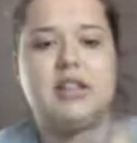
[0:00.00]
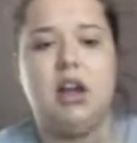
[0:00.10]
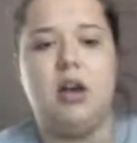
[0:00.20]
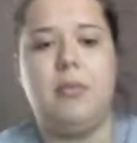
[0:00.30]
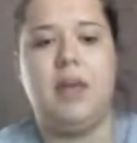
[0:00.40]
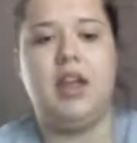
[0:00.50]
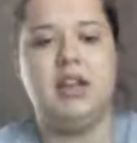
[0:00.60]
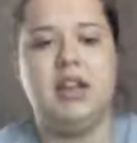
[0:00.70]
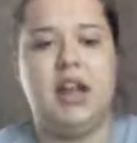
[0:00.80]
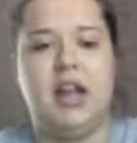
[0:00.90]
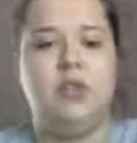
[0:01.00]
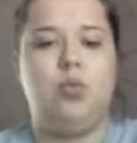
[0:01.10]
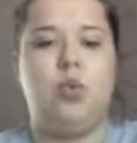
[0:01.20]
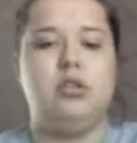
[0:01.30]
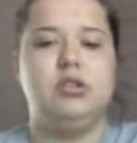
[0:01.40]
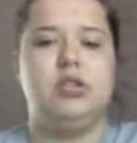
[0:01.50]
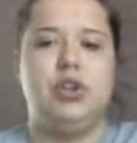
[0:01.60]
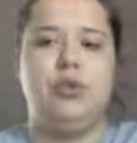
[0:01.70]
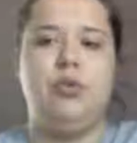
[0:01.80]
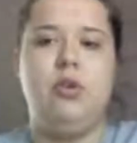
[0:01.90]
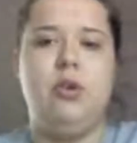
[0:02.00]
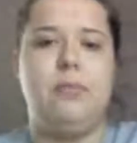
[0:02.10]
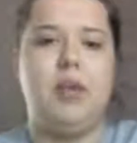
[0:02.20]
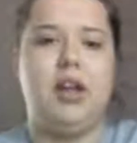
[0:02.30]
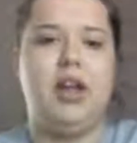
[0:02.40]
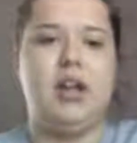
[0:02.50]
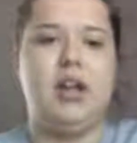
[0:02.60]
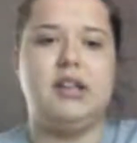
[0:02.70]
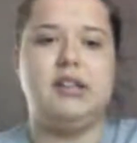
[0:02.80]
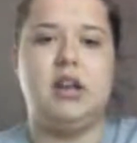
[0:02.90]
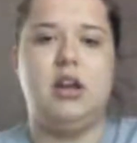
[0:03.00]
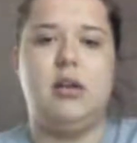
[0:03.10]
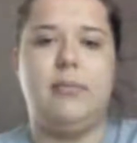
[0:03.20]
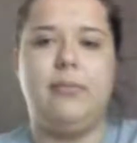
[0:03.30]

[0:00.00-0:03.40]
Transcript: It's any n will do, because